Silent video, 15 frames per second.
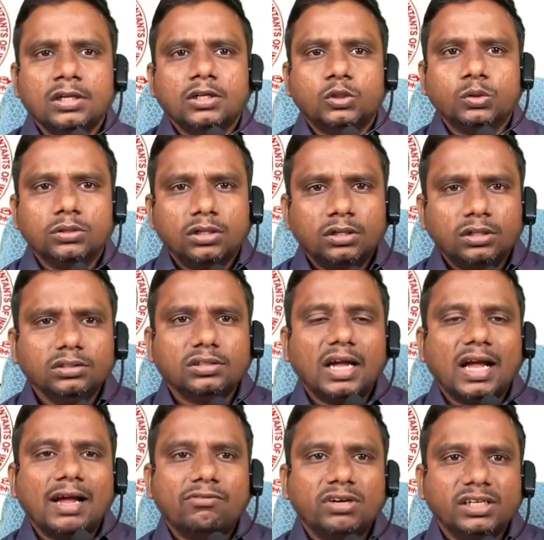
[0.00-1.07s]
To earn
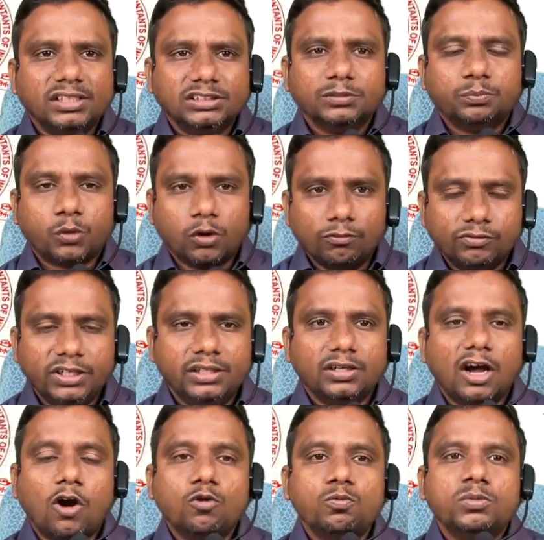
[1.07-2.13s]
average profit,
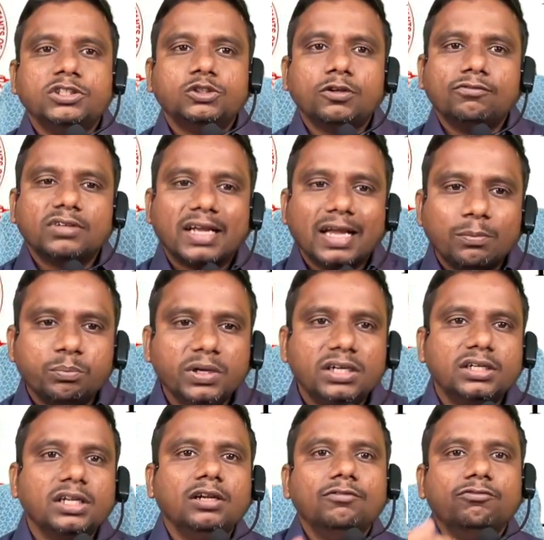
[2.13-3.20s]
how much of
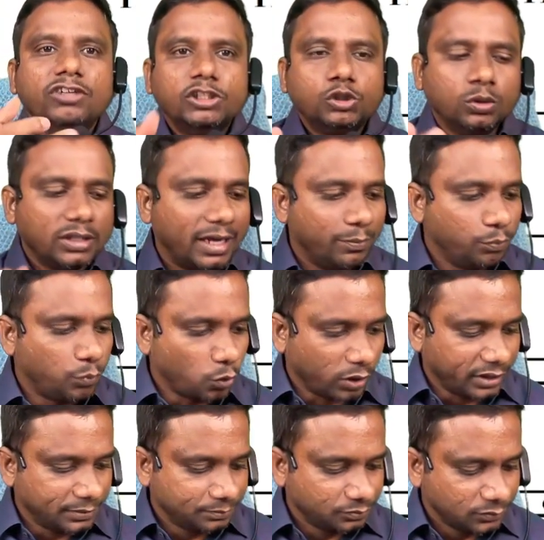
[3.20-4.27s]
capital we should employ?
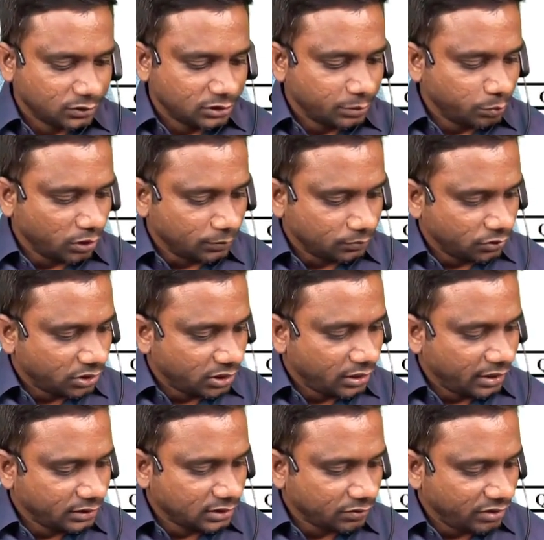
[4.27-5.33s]
Simple.
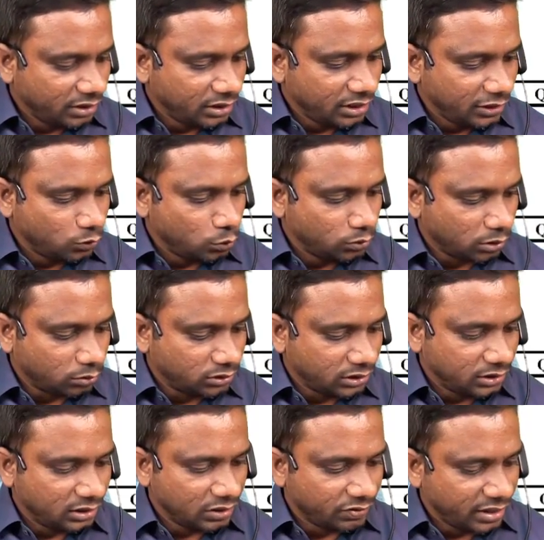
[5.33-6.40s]
3,72,000
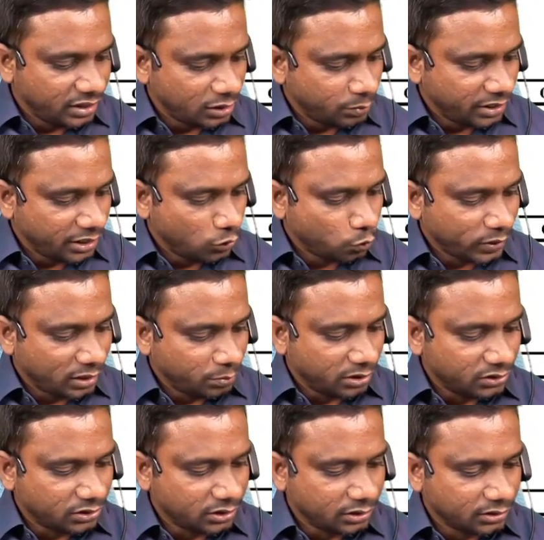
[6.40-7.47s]
divided by 12%.
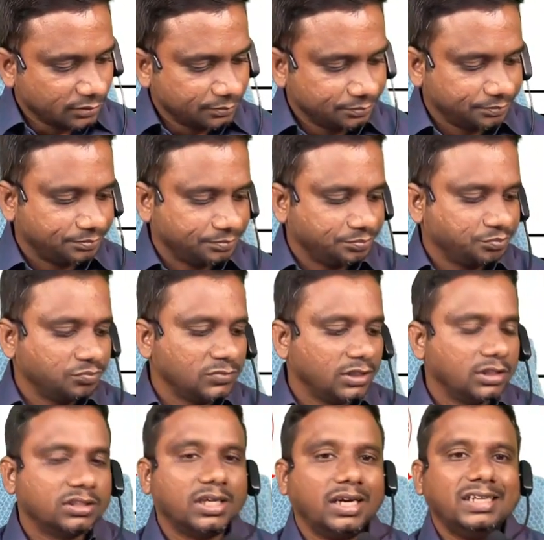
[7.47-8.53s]

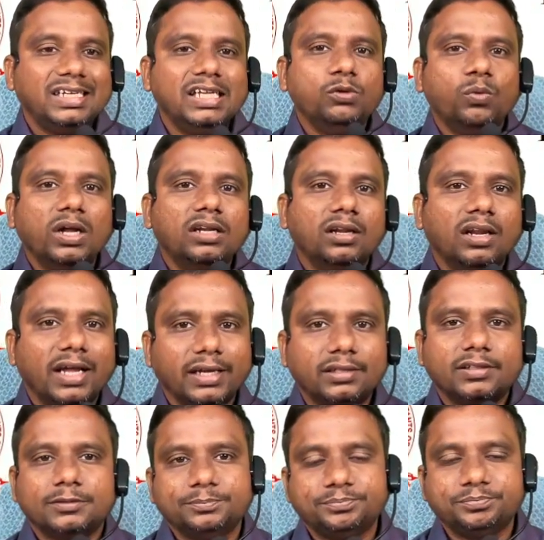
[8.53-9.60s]
31 lakh.
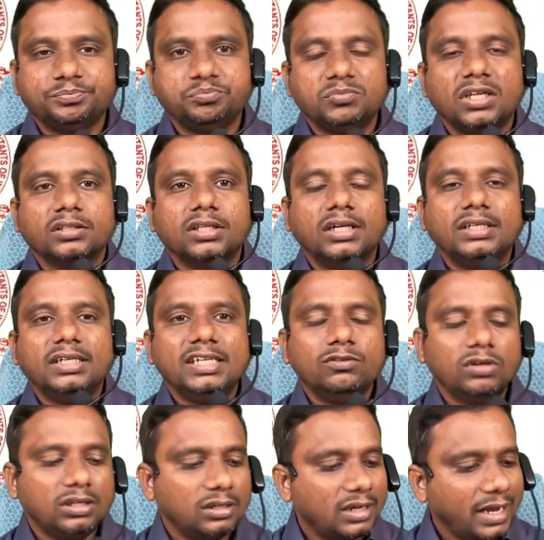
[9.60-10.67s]

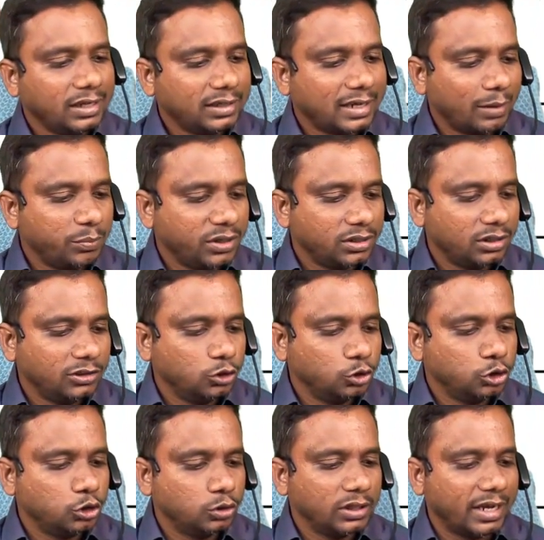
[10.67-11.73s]
31 lakh capital you
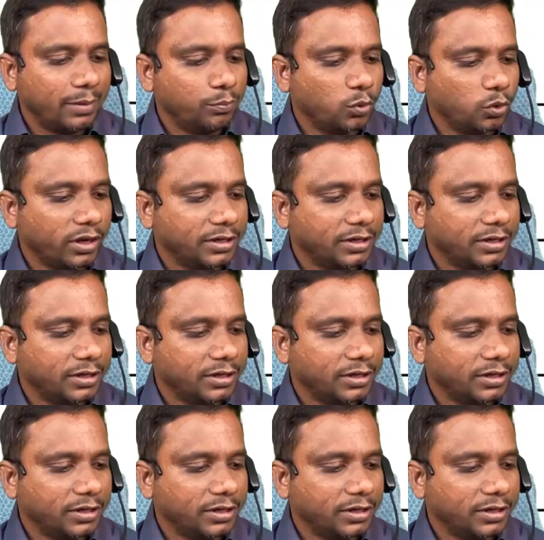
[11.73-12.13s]
should employ.